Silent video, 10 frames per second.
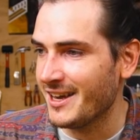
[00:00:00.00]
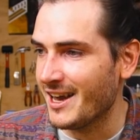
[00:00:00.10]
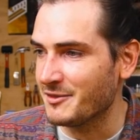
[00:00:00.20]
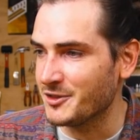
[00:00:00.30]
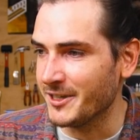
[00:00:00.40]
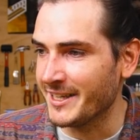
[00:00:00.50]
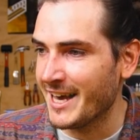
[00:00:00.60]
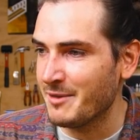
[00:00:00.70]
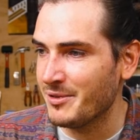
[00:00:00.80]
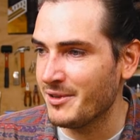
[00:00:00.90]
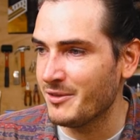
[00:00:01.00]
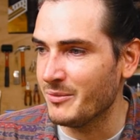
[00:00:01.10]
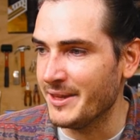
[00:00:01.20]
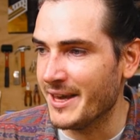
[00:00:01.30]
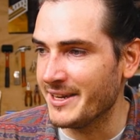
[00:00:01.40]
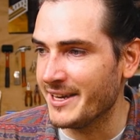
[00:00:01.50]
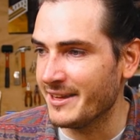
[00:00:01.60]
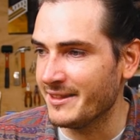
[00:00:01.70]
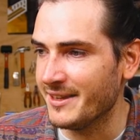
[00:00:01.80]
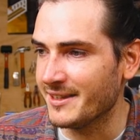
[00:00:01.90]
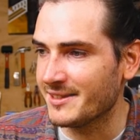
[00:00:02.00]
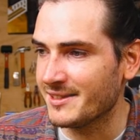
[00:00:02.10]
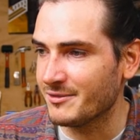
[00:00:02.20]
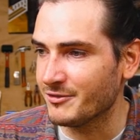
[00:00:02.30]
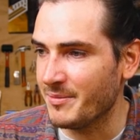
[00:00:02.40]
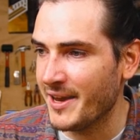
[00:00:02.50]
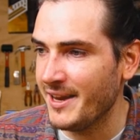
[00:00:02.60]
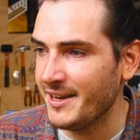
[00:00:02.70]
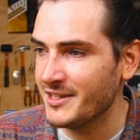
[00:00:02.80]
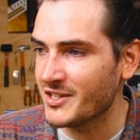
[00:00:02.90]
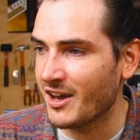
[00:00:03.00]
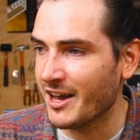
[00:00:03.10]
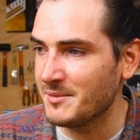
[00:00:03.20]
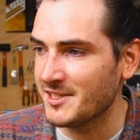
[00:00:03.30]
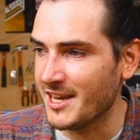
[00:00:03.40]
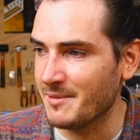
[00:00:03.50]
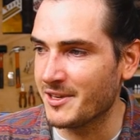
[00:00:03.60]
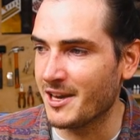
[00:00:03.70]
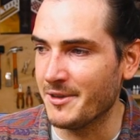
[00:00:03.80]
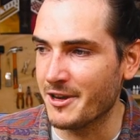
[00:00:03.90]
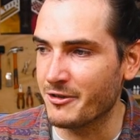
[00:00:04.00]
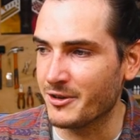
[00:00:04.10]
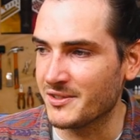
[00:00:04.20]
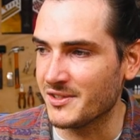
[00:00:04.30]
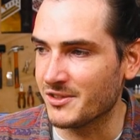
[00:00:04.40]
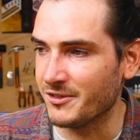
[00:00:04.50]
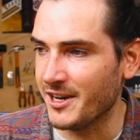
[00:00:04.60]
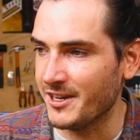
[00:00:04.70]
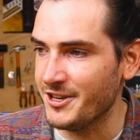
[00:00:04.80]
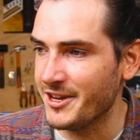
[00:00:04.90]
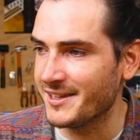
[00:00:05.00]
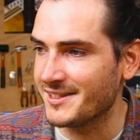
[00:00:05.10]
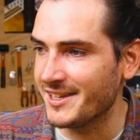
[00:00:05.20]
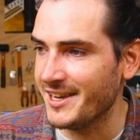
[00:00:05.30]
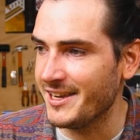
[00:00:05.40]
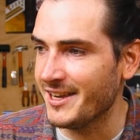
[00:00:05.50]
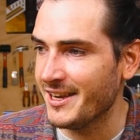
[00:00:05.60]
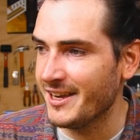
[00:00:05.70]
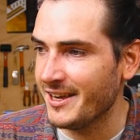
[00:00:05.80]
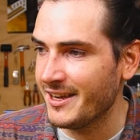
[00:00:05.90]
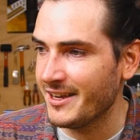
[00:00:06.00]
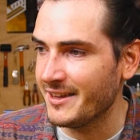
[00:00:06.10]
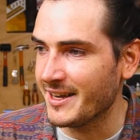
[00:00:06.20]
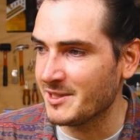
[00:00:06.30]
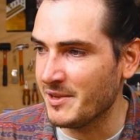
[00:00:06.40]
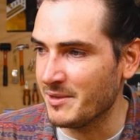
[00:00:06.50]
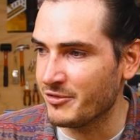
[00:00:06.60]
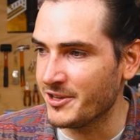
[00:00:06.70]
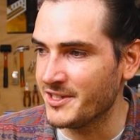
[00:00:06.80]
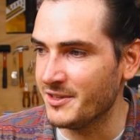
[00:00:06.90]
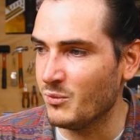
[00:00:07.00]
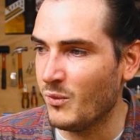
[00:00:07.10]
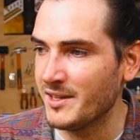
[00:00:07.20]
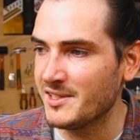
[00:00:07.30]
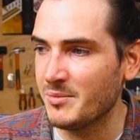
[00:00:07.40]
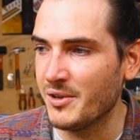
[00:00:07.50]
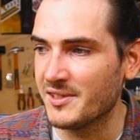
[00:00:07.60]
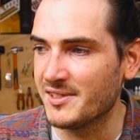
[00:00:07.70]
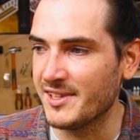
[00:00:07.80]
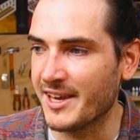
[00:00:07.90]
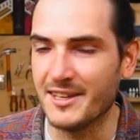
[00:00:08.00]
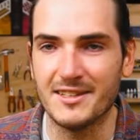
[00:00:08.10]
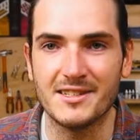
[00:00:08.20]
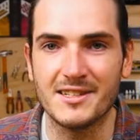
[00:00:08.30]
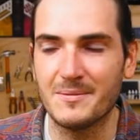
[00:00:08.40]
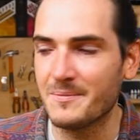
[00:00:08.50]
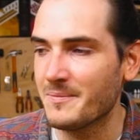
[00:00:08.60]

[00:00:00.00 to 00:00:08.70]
After a gap, we then get this repeating timestamp coming across the screen, and you can see that's being printed once per second.